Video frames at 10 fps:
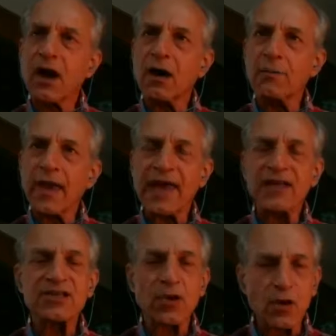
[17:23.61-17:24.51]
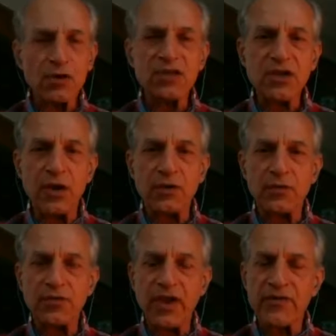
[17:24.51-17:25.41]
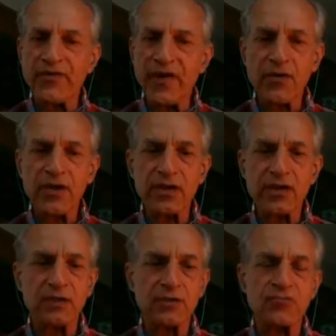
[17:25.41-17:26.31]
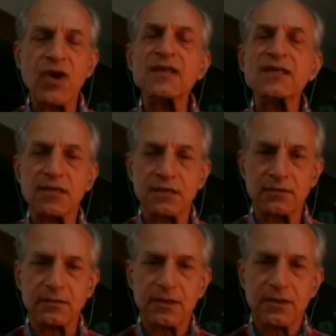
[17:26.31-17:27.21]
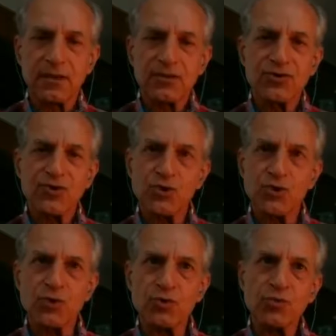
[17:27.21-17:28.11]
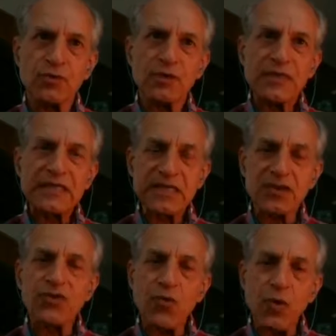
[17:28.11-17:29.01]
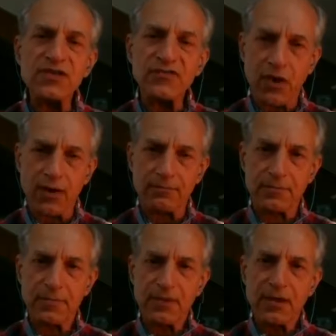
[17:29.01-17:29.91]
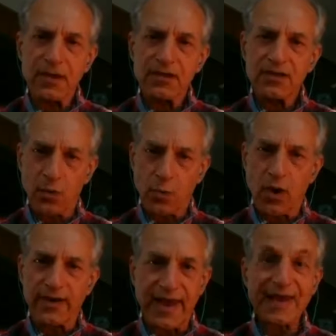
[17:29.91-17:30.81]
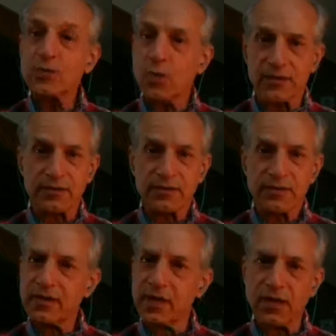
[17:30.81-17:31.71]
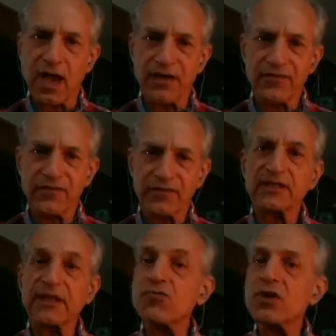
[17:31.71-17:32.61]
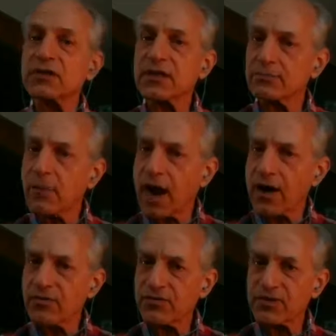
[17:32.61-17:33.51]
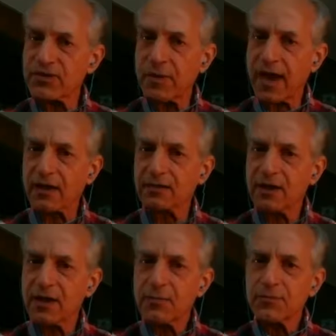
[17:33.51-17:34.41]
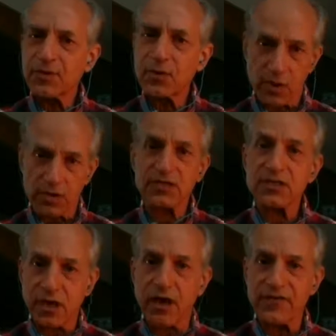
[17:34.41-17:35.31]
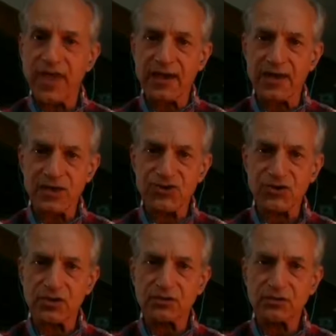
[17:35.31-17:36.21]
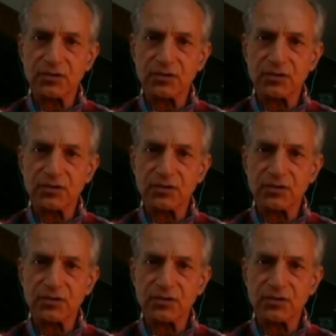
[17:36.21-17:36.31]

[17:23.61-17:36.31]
And it's also, they're very reticent to sit across from someone, anyone in their life that they really admire and respect because of that initial